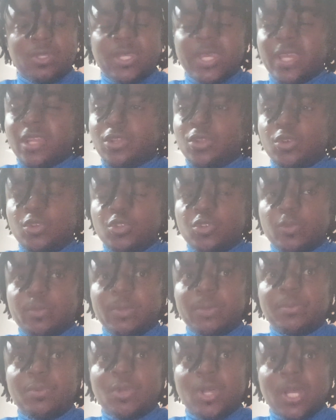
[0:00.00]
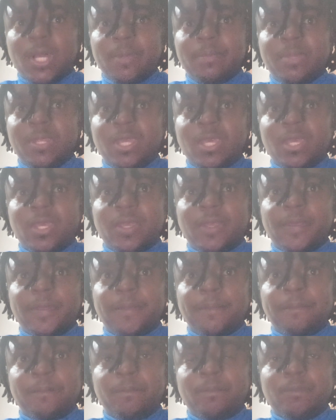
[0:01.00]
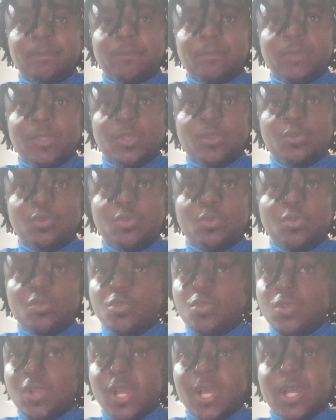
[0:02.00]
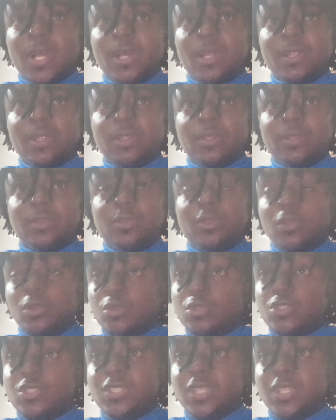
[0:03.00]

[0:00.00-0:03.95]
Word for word: there are a lot of people out there who are not